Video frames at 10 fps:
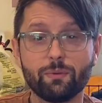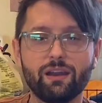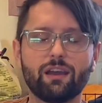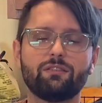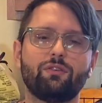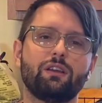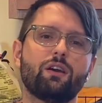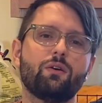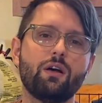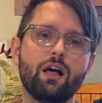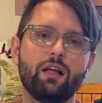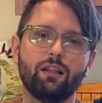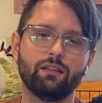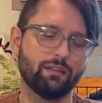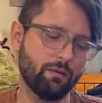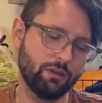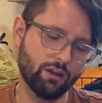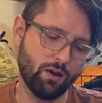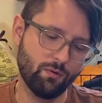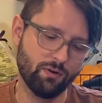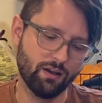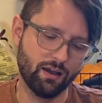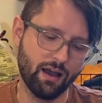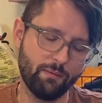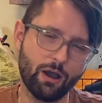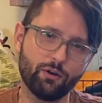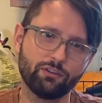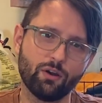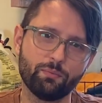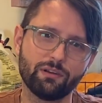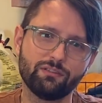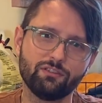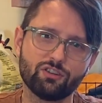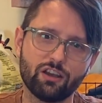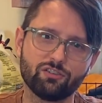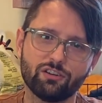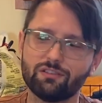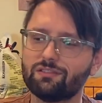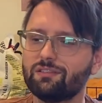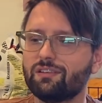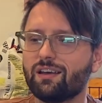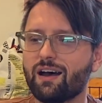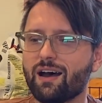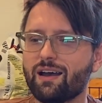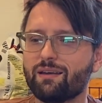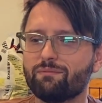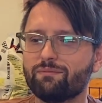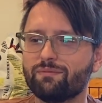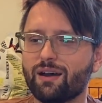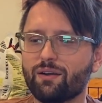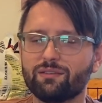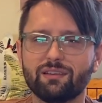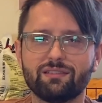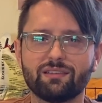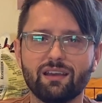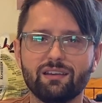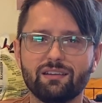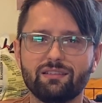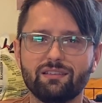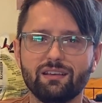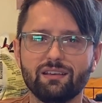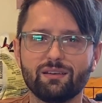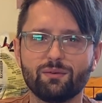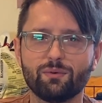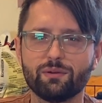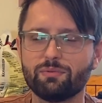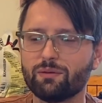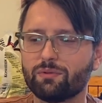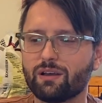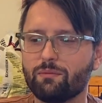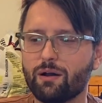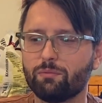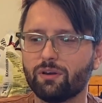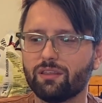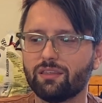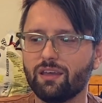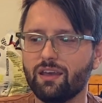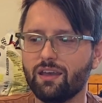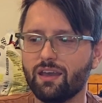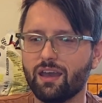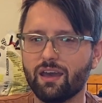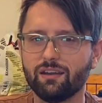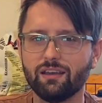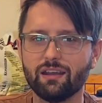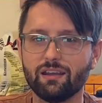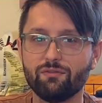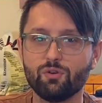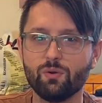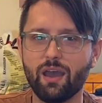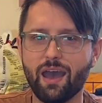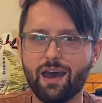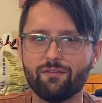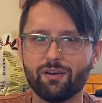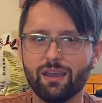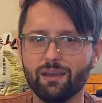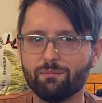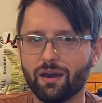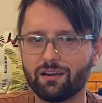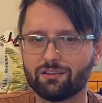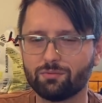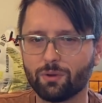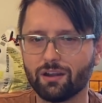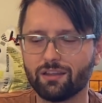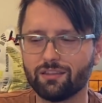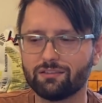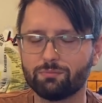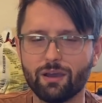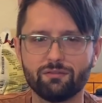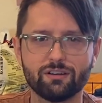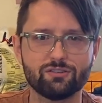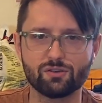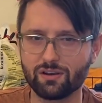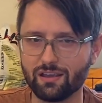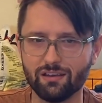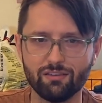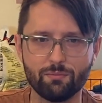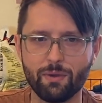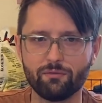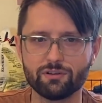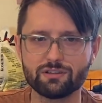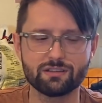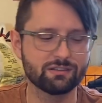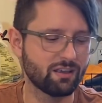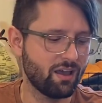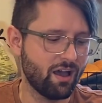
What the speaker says: my next video, let me know. I'm always open to suggestions. I'm always excited to see what people come up with. And again, if you have a better spin on this beverage or any of the beverages